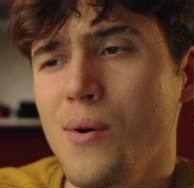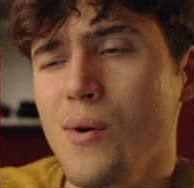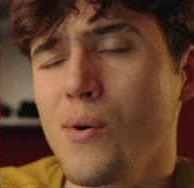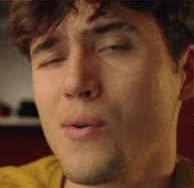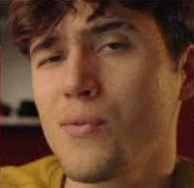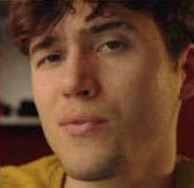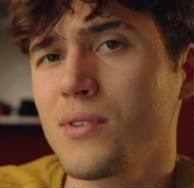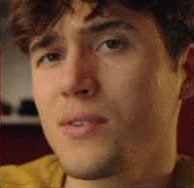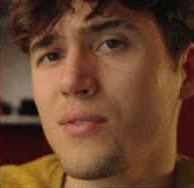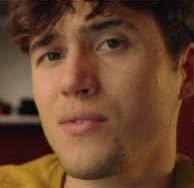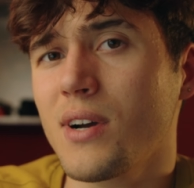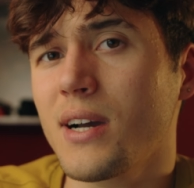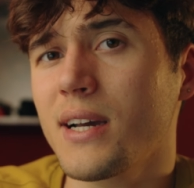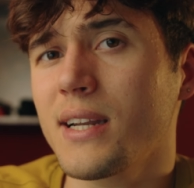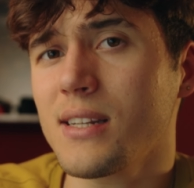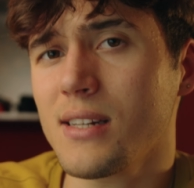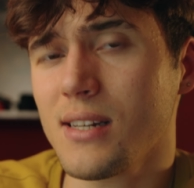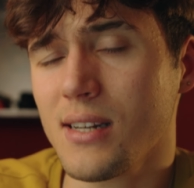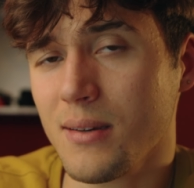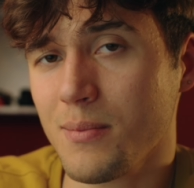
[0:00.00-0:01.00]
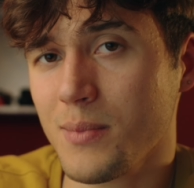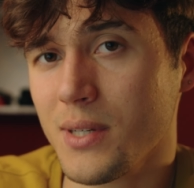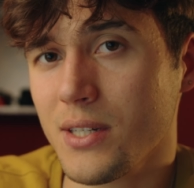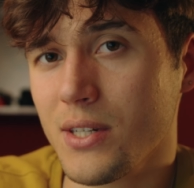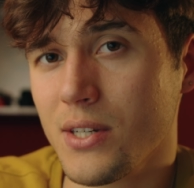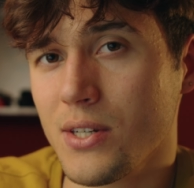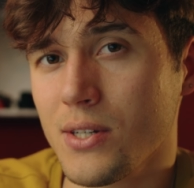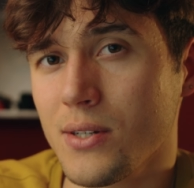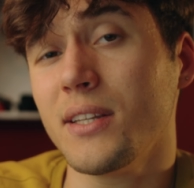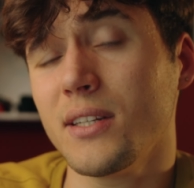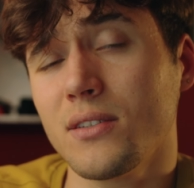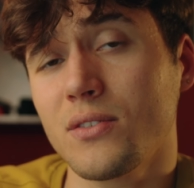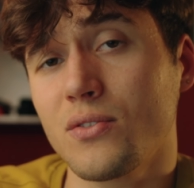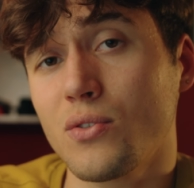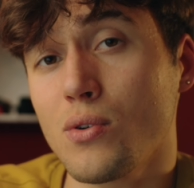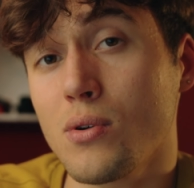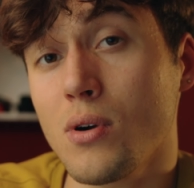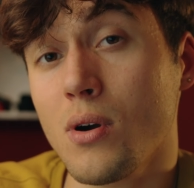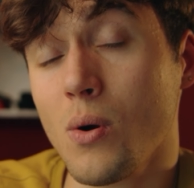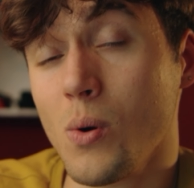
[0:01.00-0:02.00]
of the final image, and
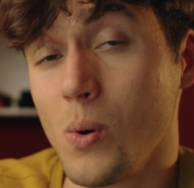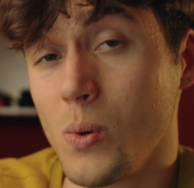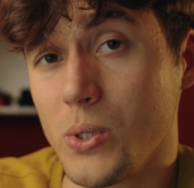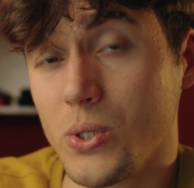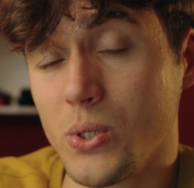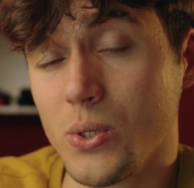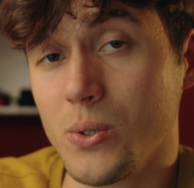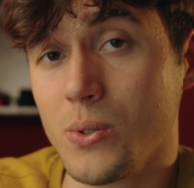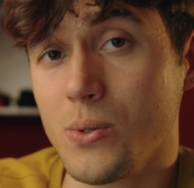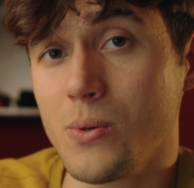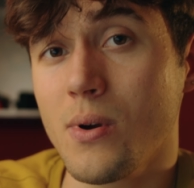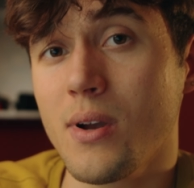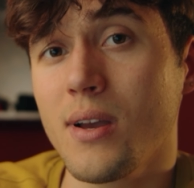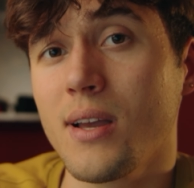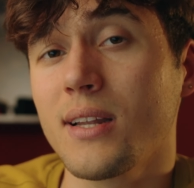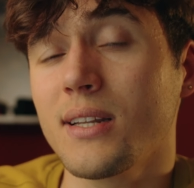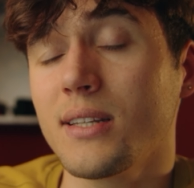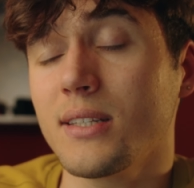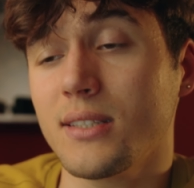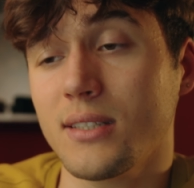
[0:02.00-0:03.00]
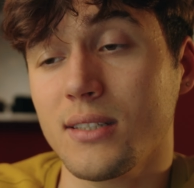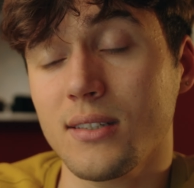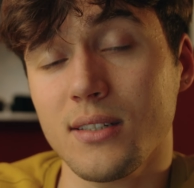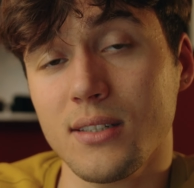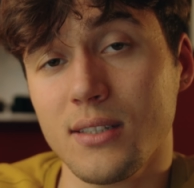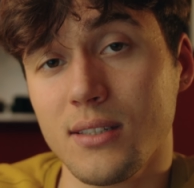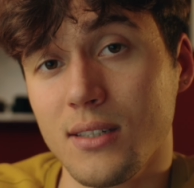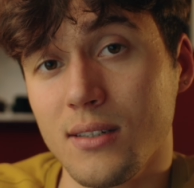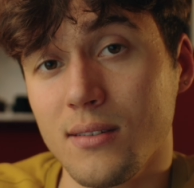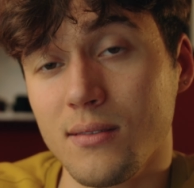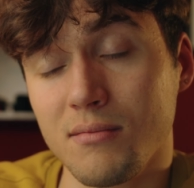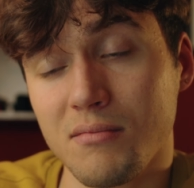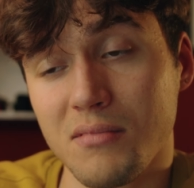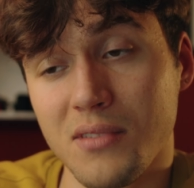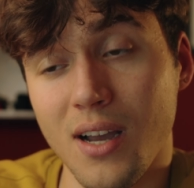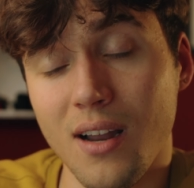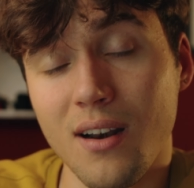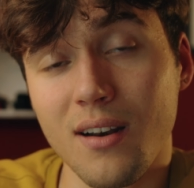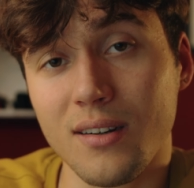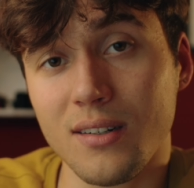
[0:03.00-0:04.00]
therefore also the
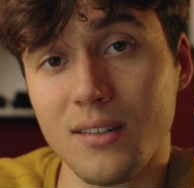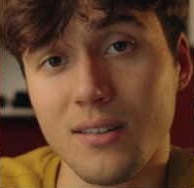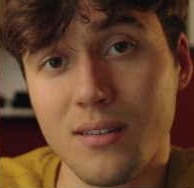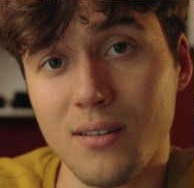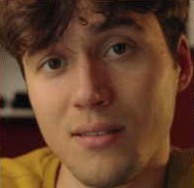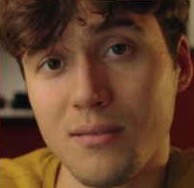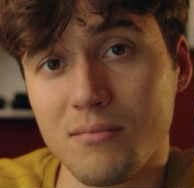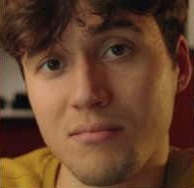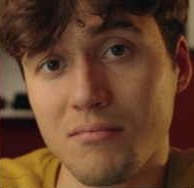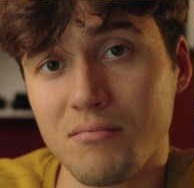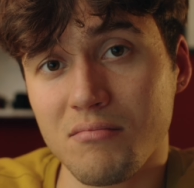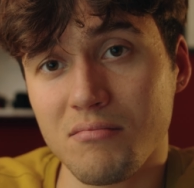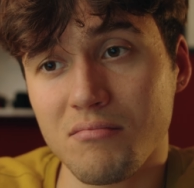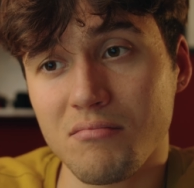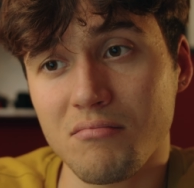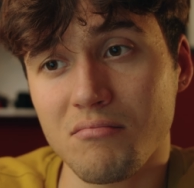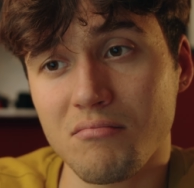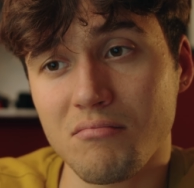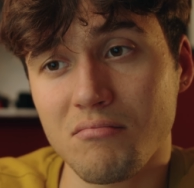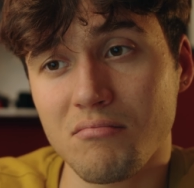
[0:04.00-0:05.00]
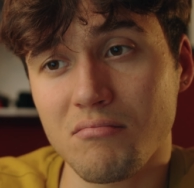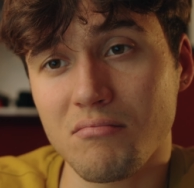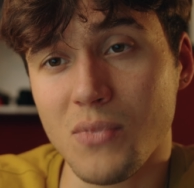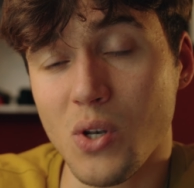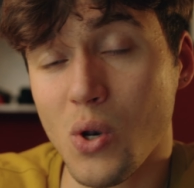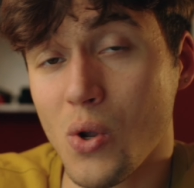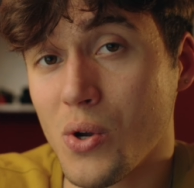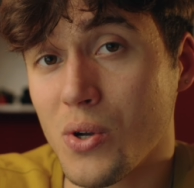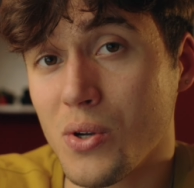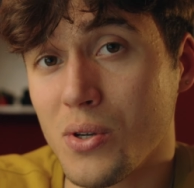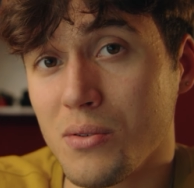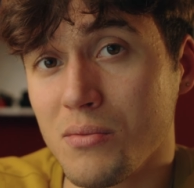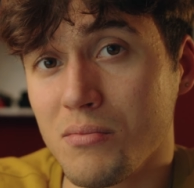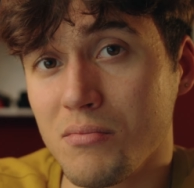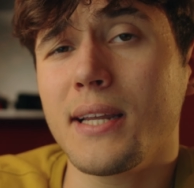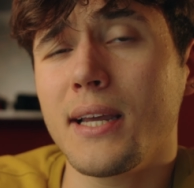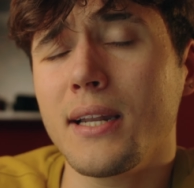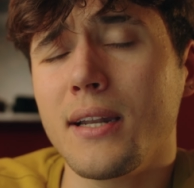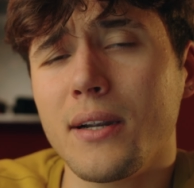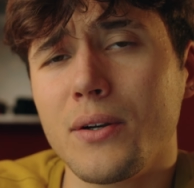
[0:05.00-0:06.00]
color look.
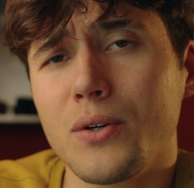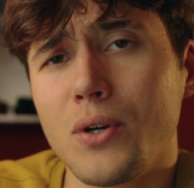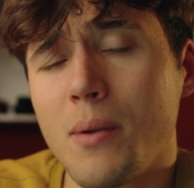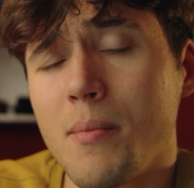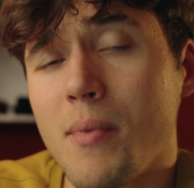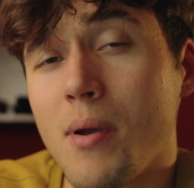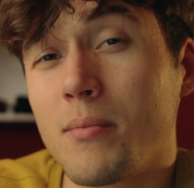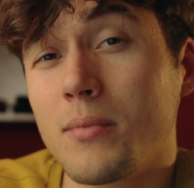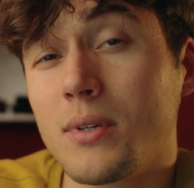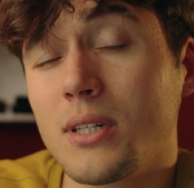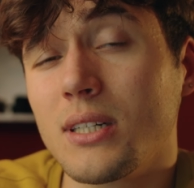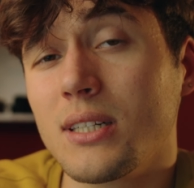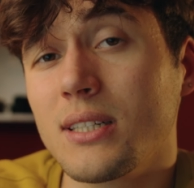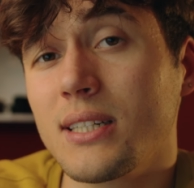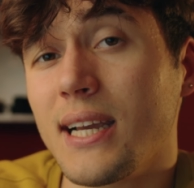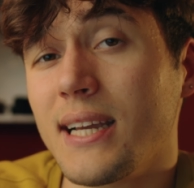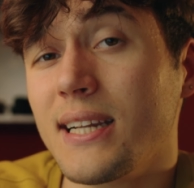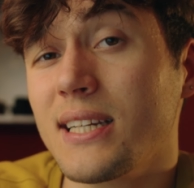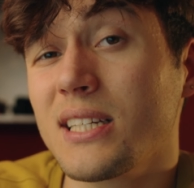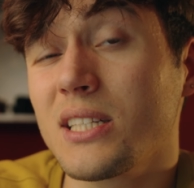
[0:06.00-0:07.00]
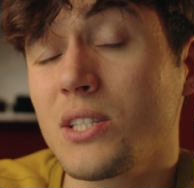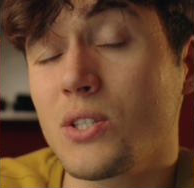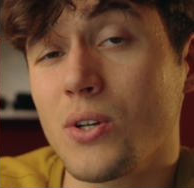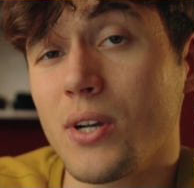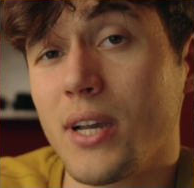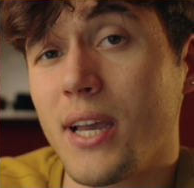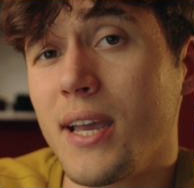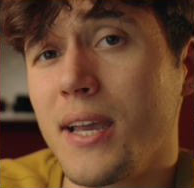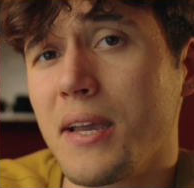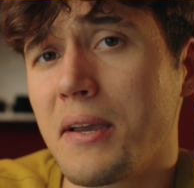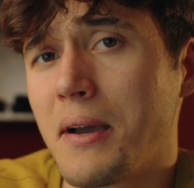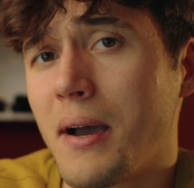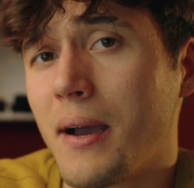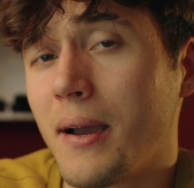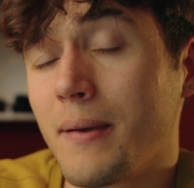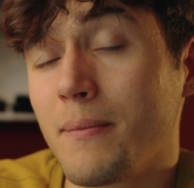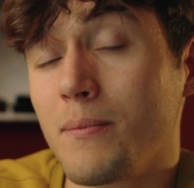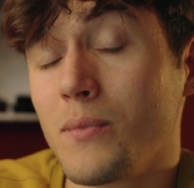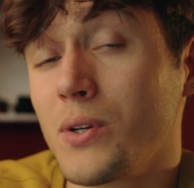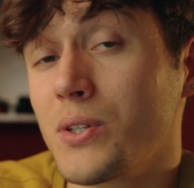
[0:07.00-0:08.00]
And then I remember that it's
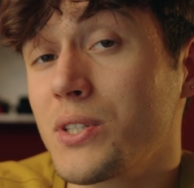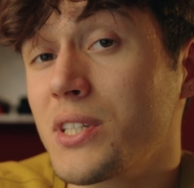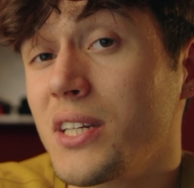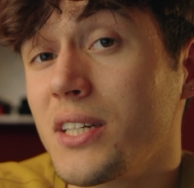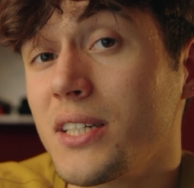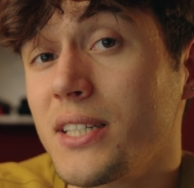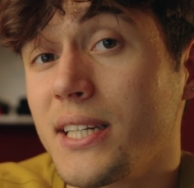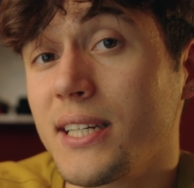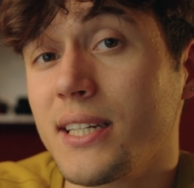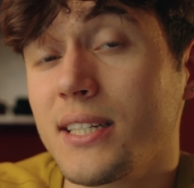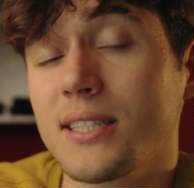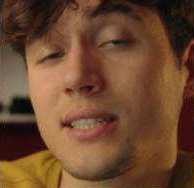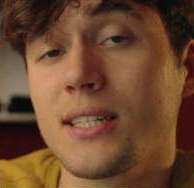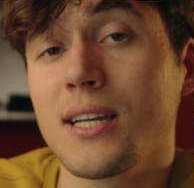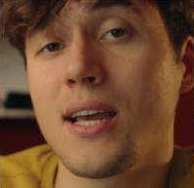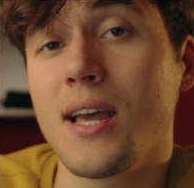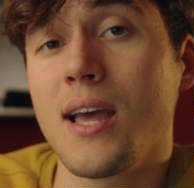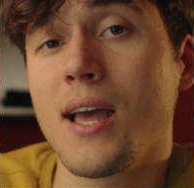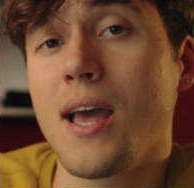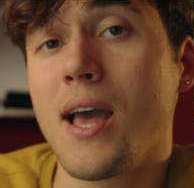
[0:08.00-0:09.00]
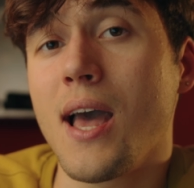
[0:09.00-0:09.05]
okay, I'm not there yet.